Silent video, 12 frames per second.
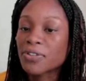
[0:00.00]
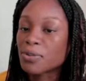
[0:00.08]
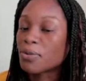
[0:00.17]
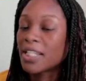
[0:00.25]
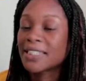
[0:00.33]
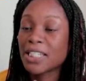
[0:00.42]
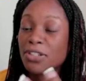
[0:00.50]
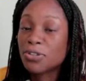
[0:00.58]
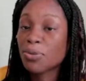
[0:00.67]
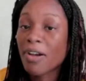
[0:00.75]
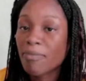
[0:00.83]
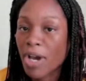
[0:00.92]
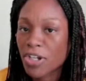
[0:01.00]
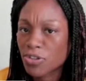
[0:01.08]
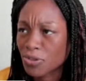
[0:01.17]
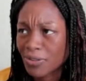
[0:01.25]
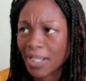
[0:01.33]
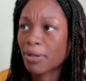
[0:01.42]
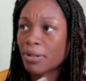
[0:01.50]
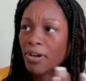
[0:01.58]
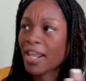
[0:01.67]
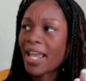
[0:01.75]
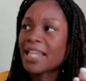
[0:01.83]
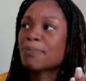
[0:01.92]
So let's say you do have modules, like
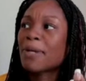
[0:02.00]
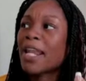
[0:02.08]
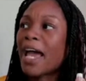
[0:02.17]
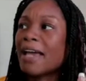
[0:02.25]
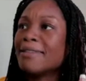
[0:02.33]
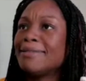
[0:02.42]
you're like, I spent